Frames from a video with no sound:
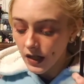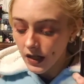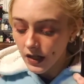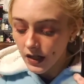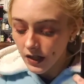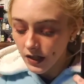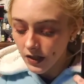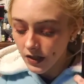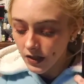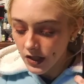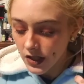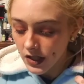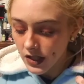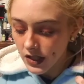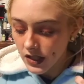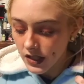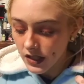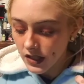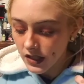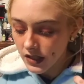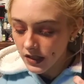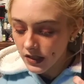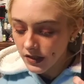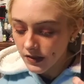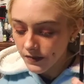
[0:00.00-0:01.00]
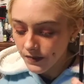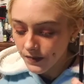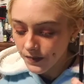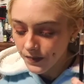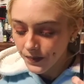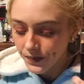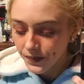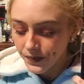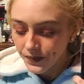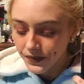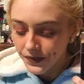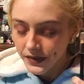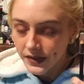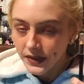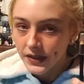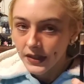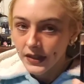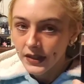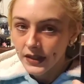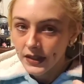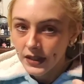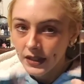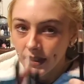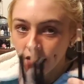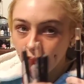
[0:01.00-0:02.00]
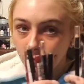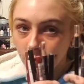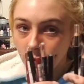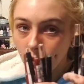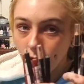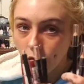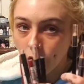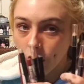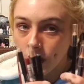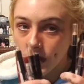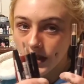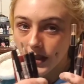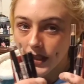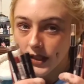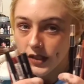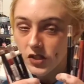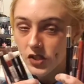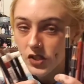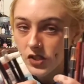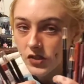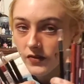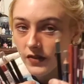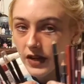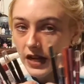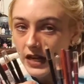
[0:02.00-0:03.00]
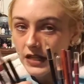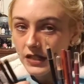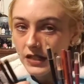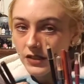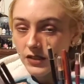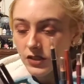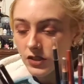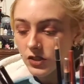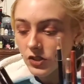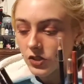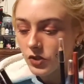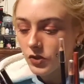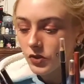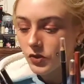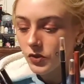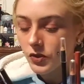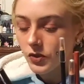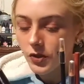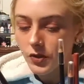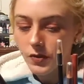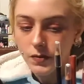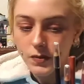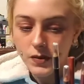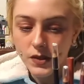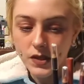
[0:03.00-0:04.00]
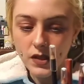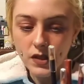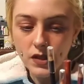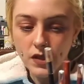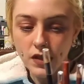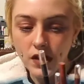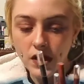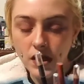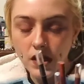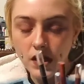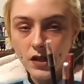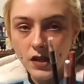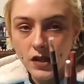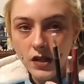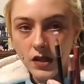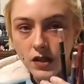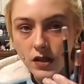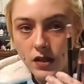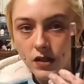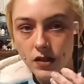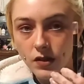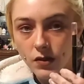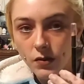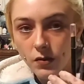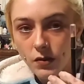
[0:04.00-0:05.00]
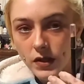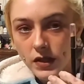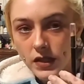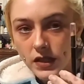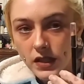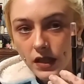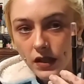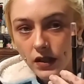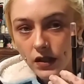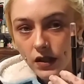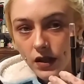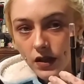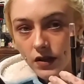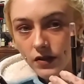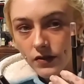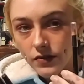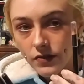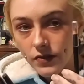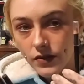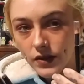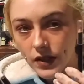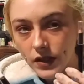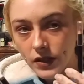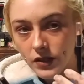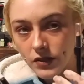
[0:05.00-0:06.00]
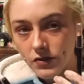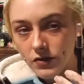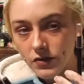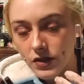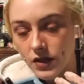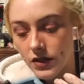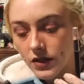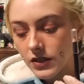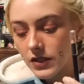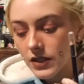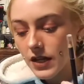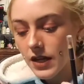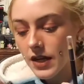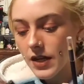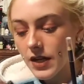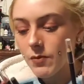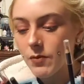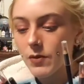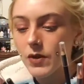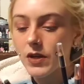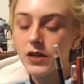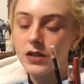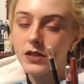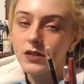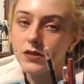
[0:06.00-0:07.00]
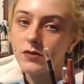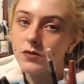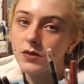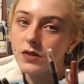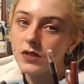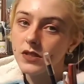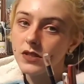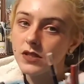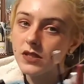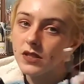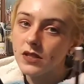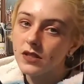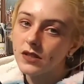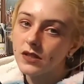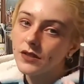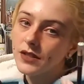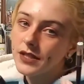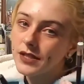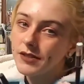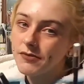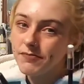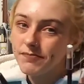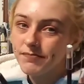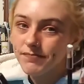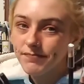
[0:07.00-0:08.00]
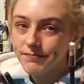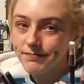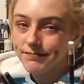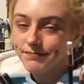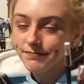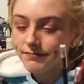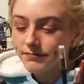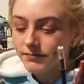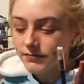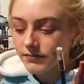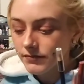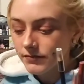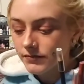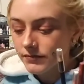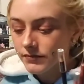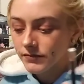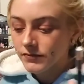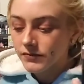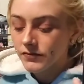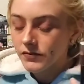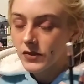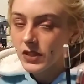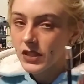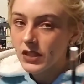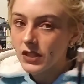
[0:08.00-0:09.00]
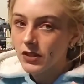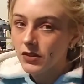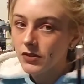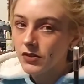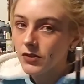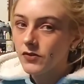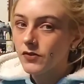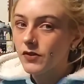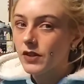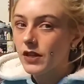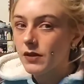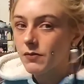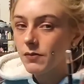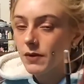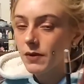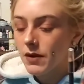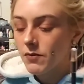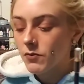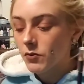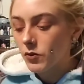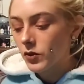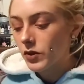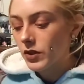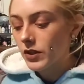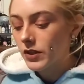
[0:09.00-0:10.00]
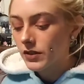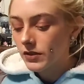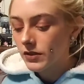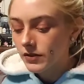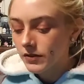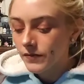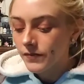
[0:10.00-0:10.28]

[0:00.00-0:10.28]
Here is my whole collection divided into two groups. The ones I love and use all the time, and the ones that are like, you've got to buy more